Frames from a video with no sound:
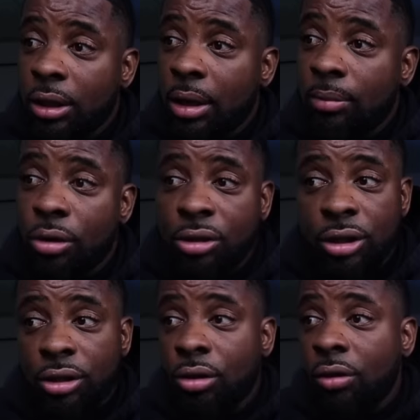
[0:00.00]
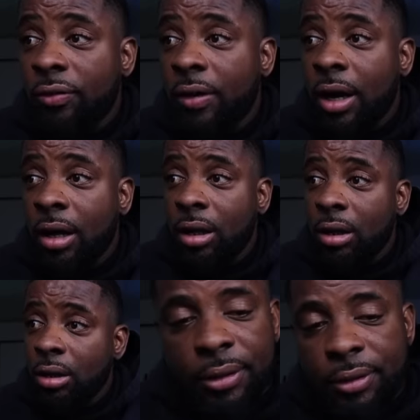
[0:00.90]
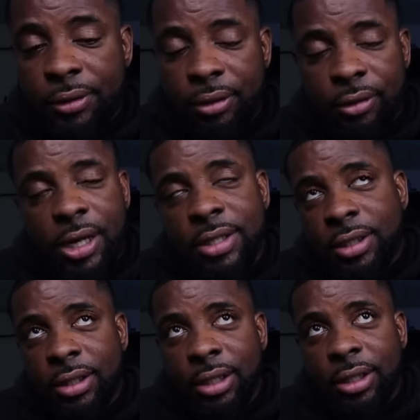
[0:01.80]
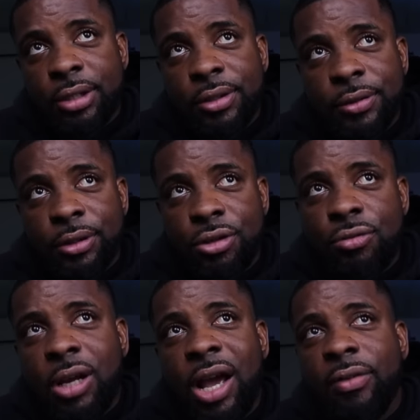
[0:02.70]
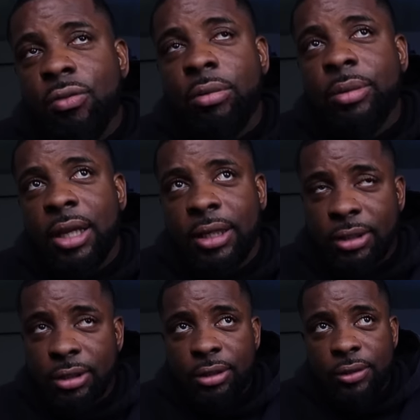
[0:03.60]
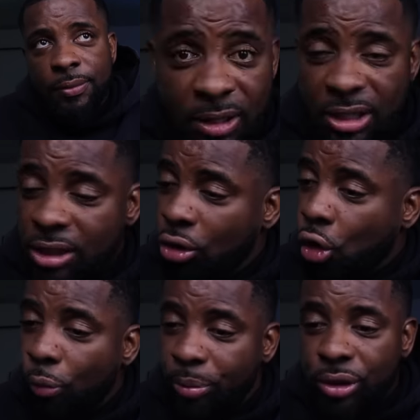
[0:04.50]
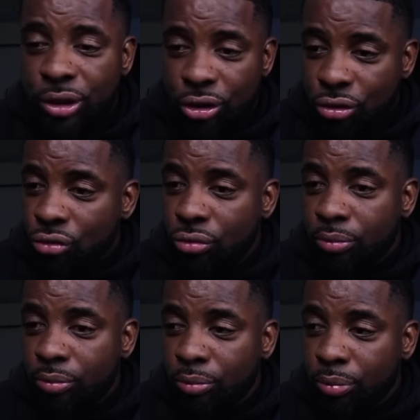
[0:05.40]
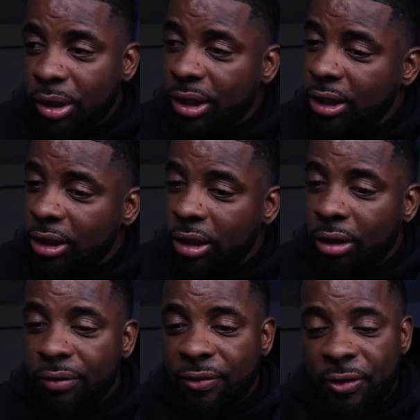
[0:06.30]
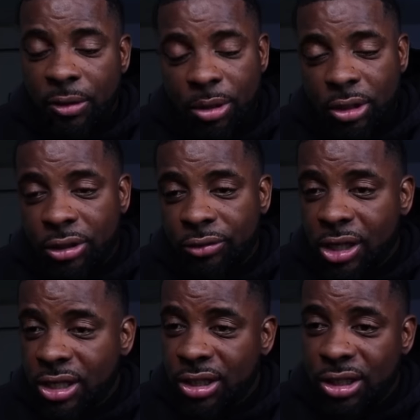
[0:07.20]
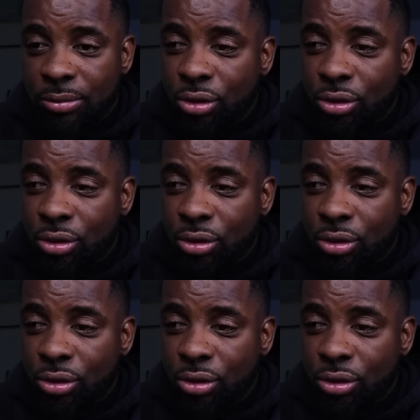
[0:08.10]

Y'all boys need to go find her. The crazy thing is, you would have a woman like this. She's open to you bringing in another female in the relationship.